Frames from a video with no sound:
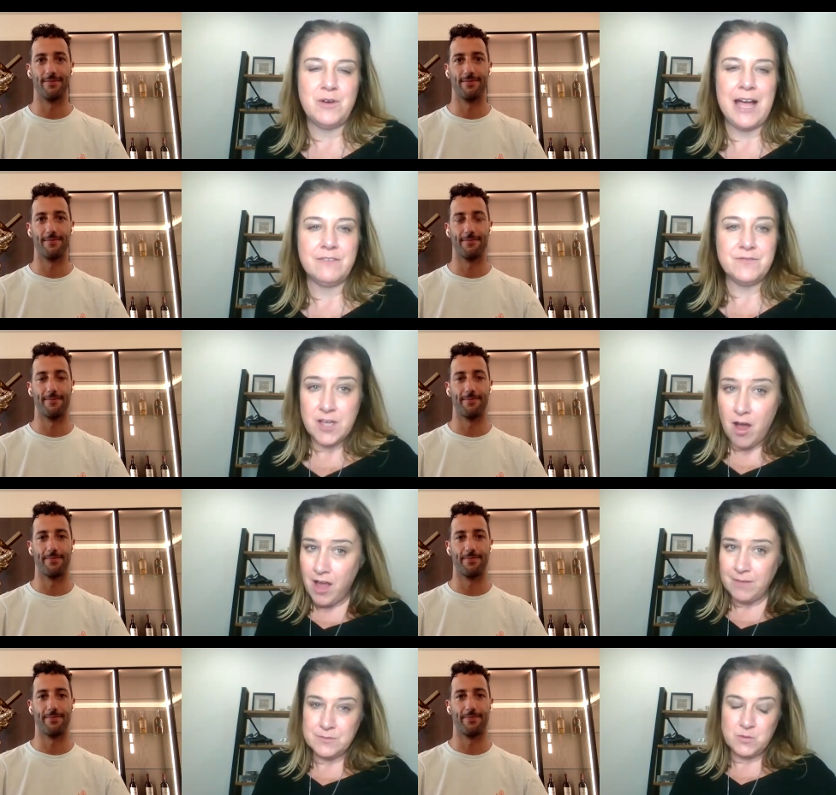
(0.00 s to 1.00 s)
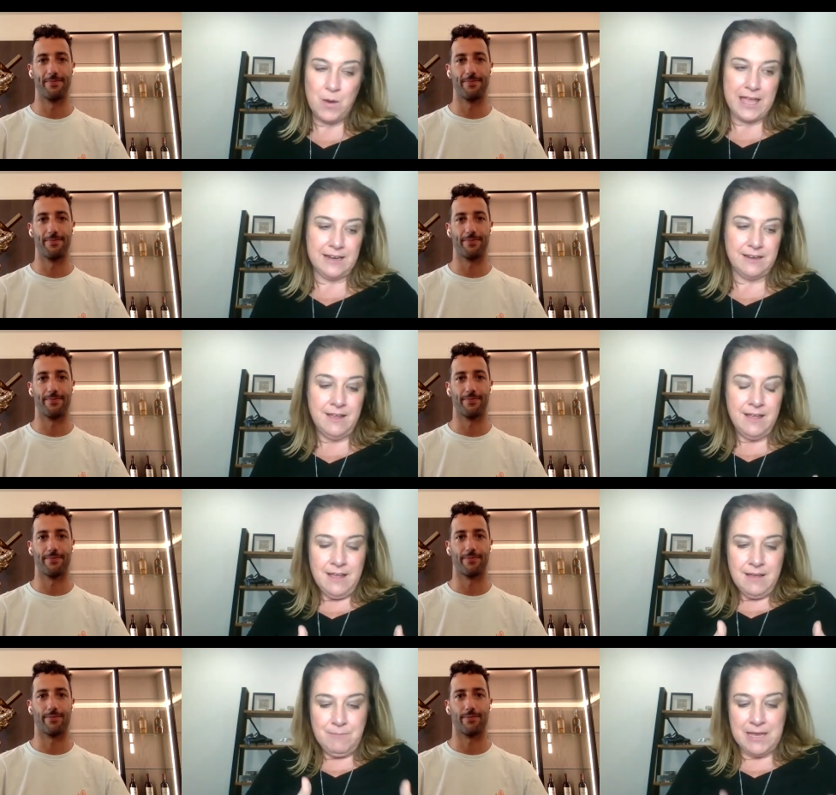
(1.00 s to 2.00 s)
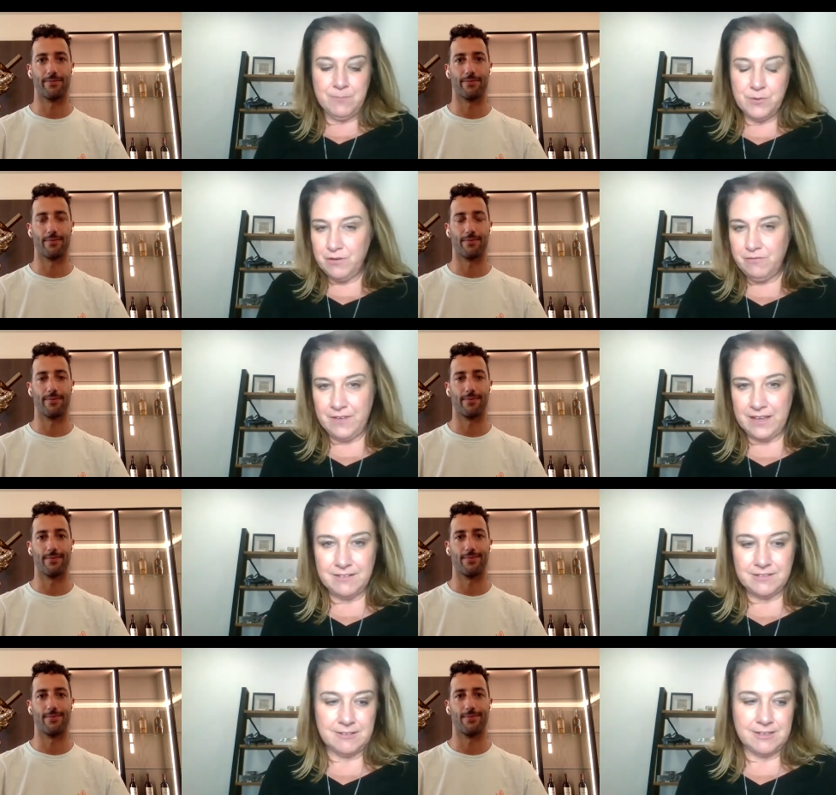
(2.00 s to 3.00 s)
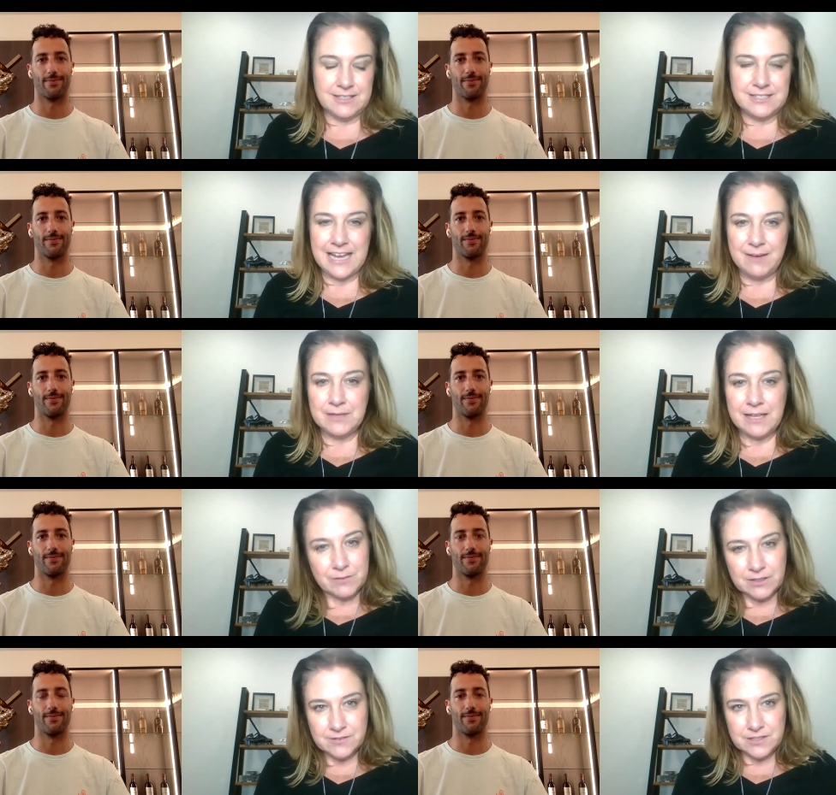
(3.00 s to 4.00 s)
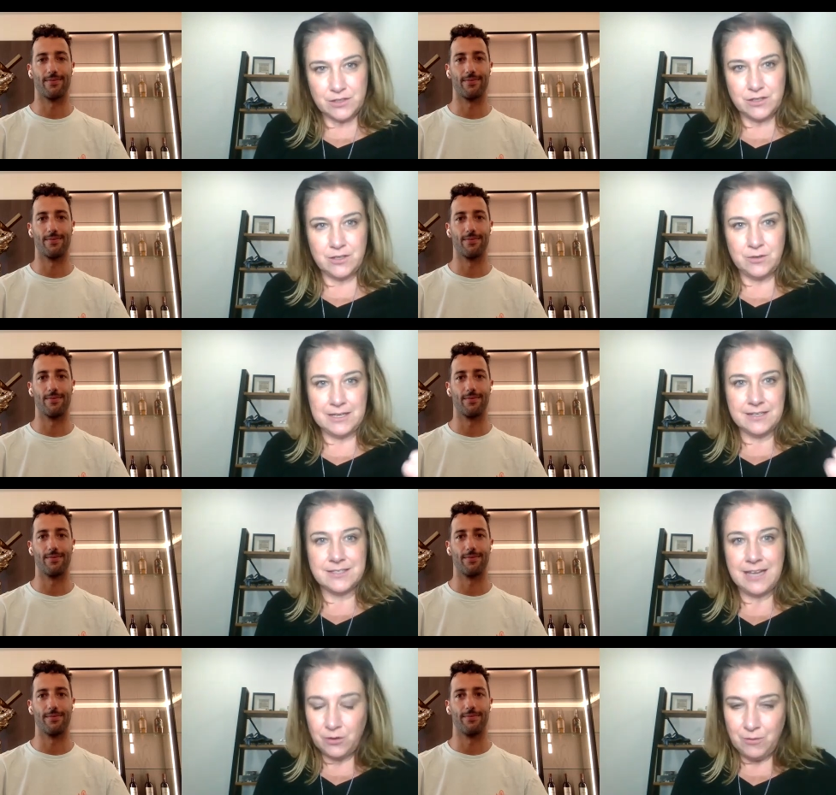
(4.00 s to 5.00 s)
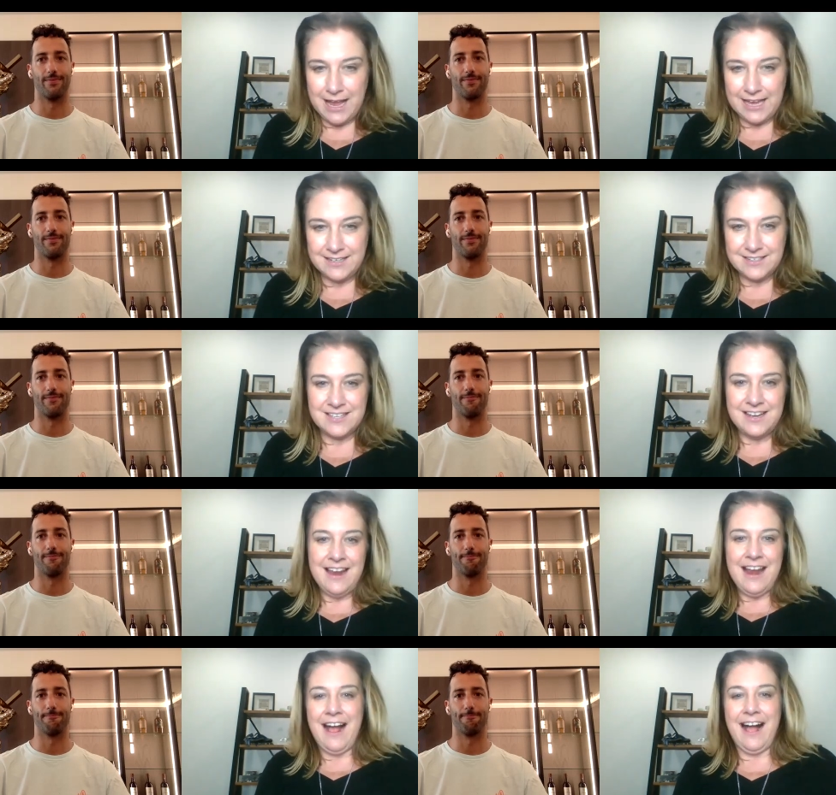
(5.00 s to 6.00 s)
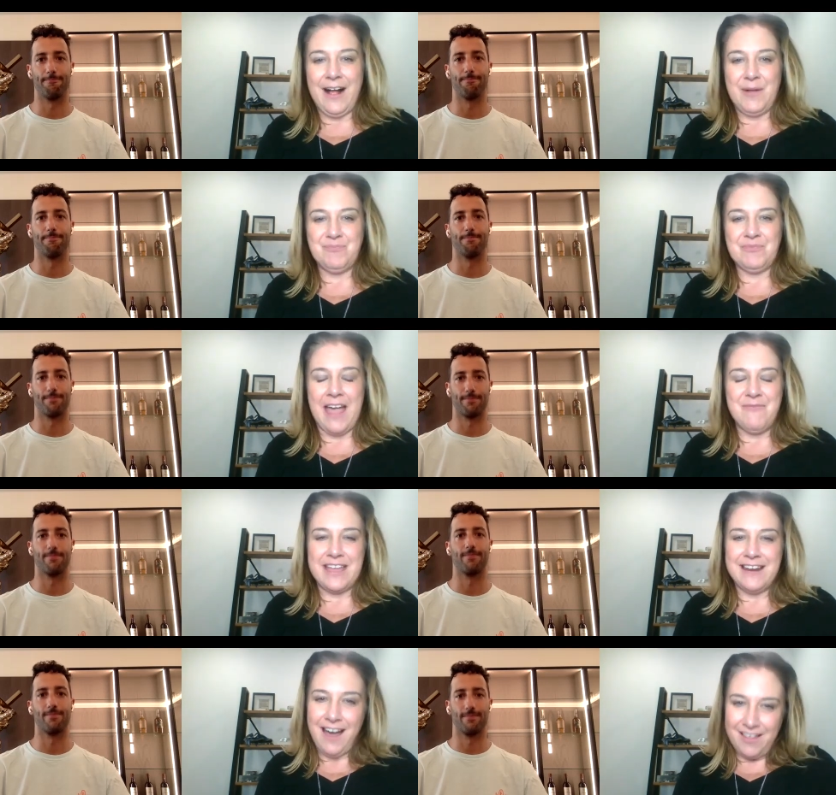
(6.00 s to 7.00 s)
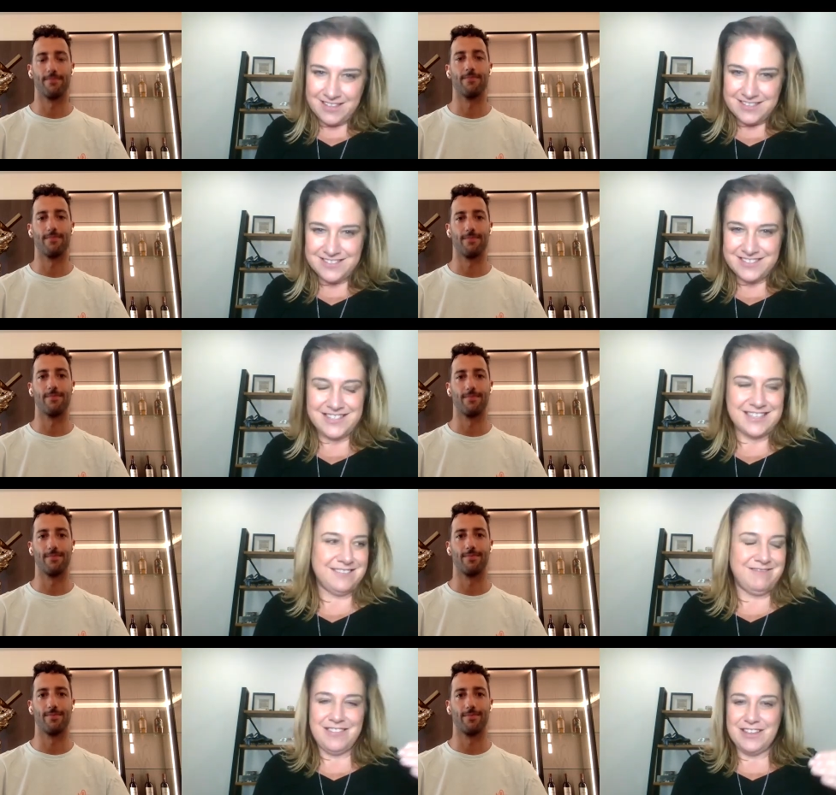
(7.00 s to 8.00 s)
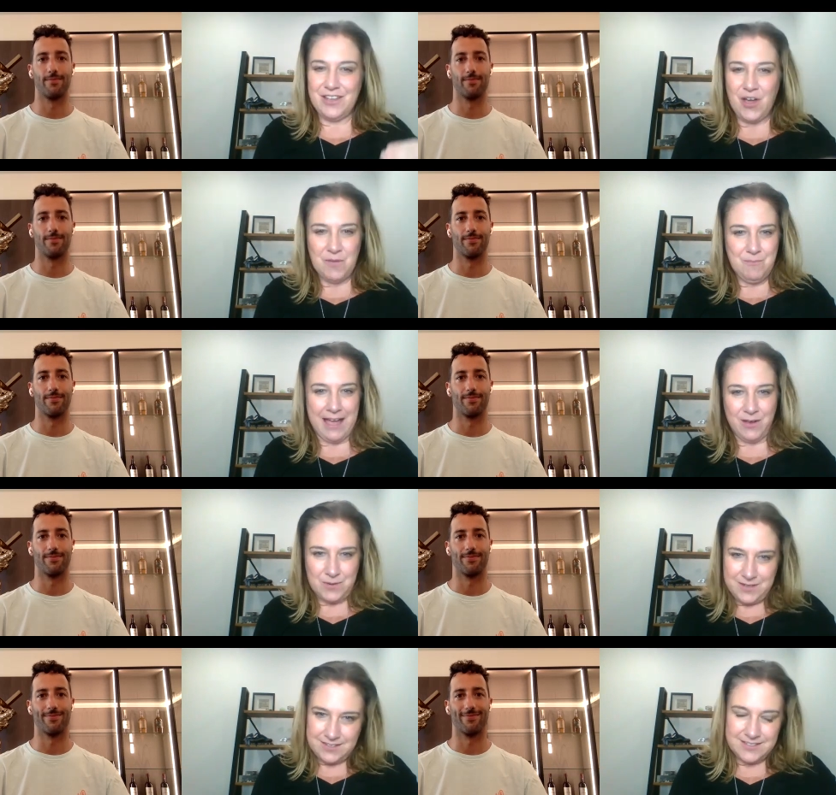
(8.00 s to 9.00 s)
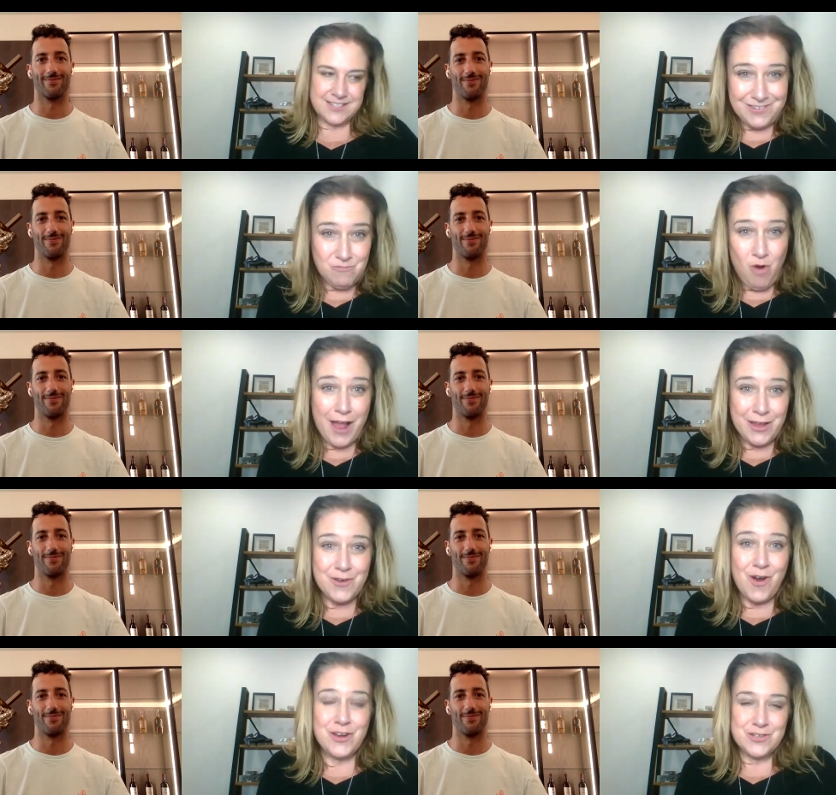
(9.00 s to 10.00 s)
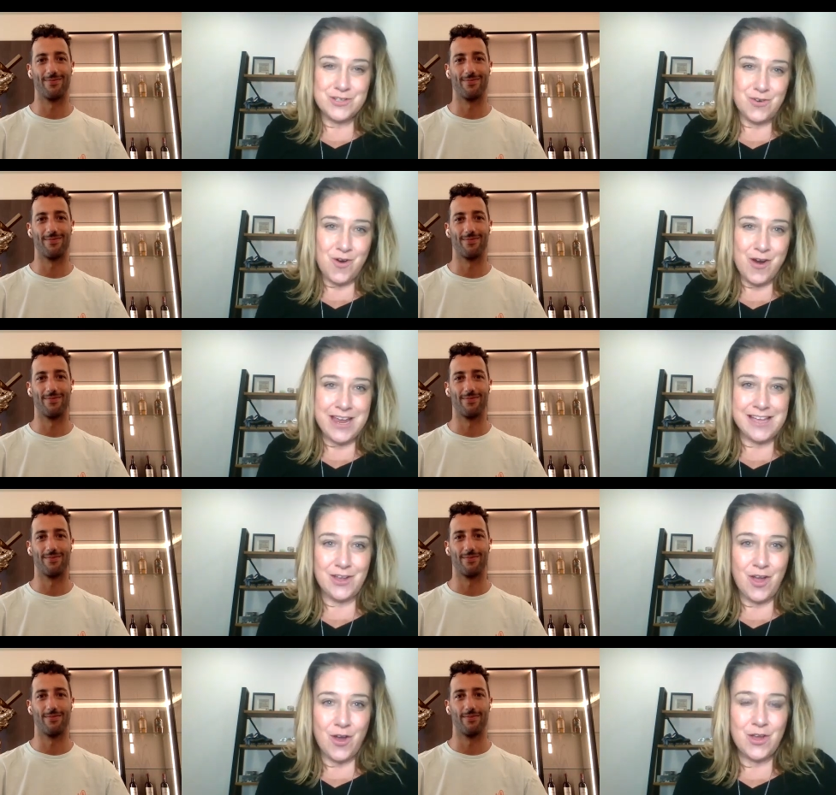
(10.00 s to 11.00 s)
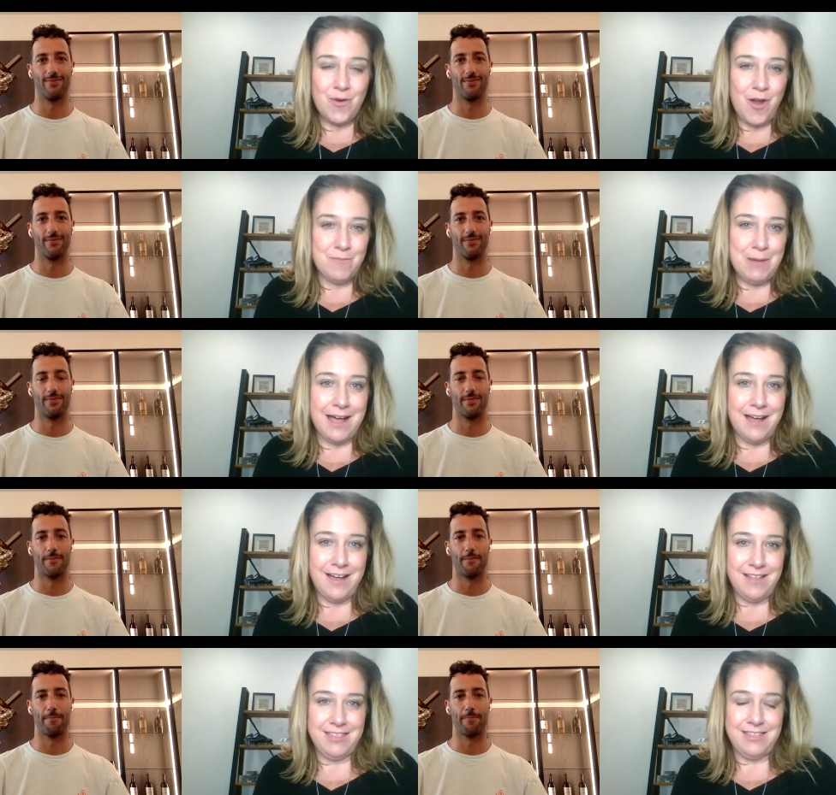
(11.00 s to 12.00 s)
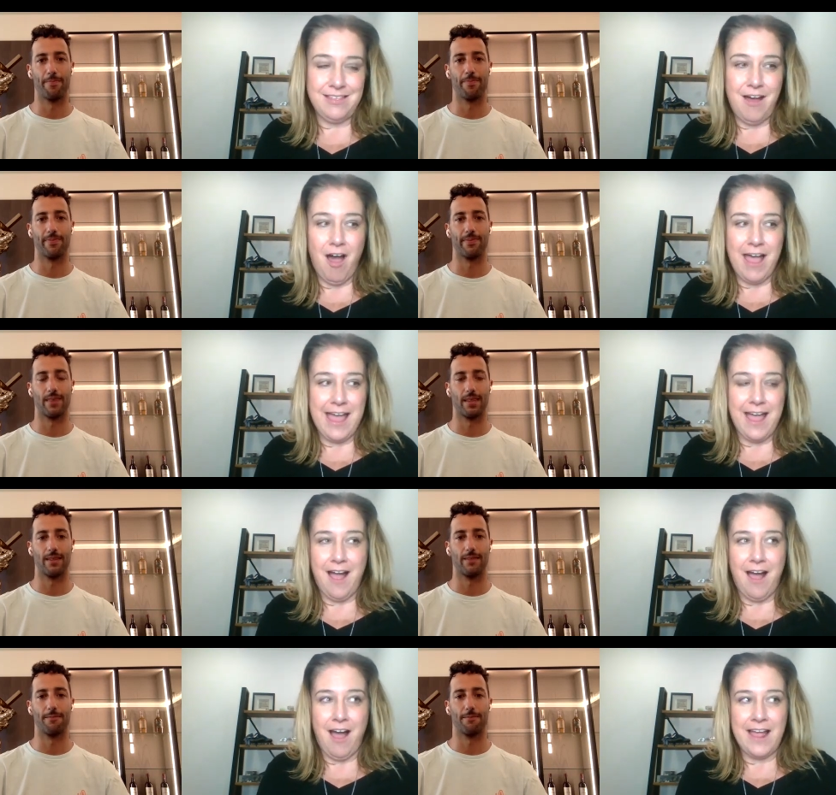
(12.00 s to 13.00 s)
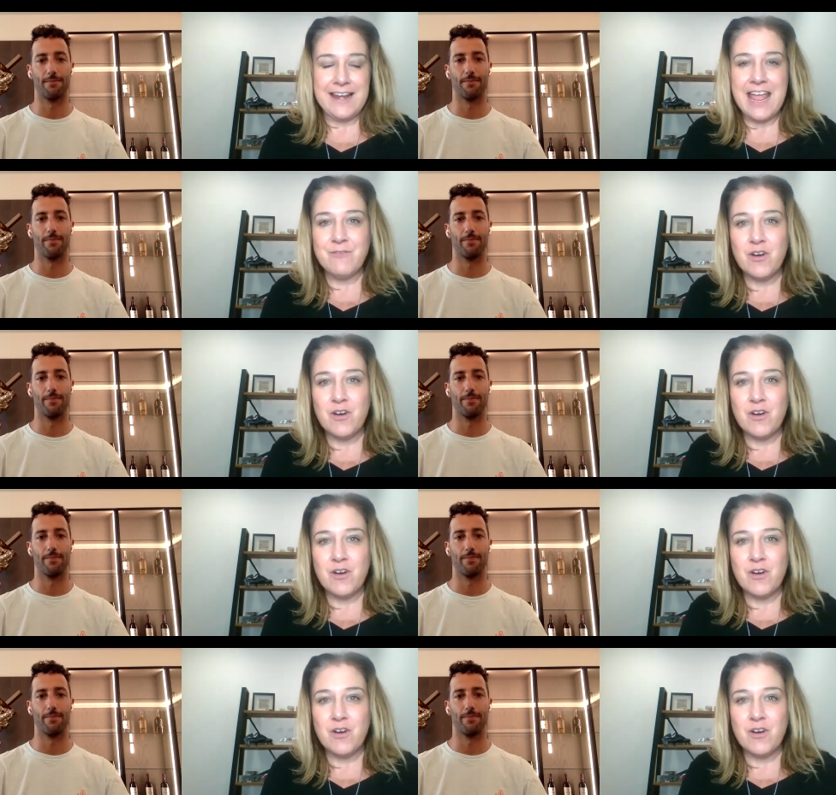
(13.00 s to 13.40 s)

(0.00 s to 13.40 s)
Speaker 1: have times when people you feel are at the same level as you accelerate. Um, and then others that that go backwards. Write your own story and go your own path I I never